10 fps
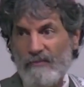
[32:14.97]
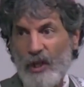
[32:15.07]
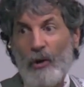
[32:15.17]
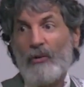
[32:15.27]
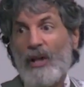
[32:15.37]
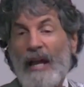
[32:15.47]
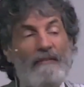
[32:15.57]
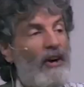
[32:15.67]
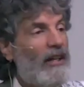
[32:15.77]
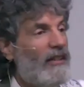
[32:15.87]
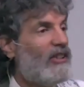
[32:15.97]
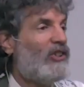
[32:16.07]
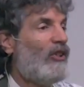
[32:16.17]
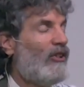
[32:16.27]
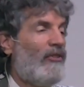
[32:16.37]
to earn life on this
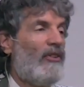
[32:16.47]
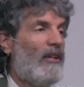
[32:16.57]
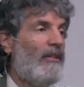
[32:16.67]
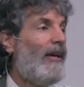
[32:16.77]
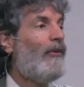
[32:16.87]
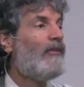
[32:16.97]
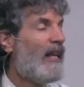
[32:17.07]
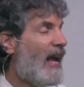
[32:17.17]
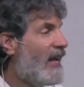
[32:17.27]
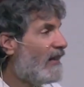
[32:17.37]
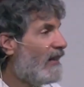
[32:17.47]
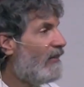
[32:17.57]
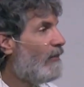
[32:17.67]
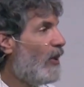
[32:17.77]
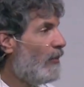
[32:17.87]
earth, another day,
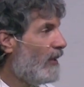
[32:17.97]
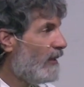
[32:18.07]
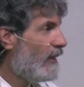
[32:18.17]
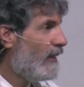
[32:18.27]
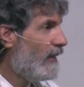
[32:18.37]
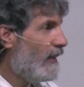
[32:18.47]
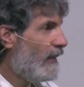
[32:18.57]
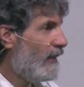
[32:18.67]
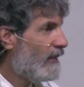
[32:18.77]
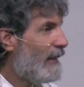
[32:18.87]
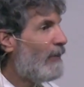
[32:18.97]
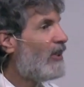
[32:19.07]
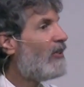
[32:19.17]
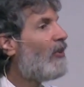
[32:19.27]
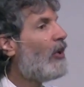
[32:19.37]
another moment. It's not
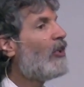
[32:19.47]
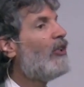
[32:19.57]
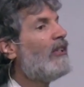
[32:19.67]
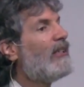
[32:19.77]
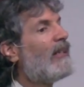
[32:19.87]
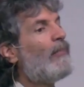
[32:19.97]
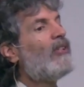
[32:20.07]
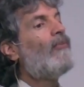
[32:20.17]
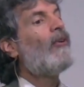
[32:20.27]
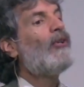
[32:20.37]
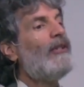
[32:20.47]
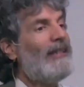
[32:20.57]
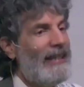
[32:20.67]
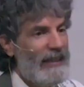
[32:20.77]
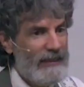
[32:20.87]
because of our goodness, not because of our good
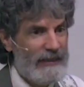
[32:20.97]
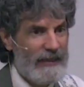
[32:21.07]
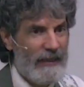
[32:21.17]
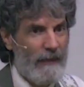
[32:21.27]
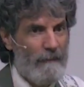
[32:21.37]
deeds.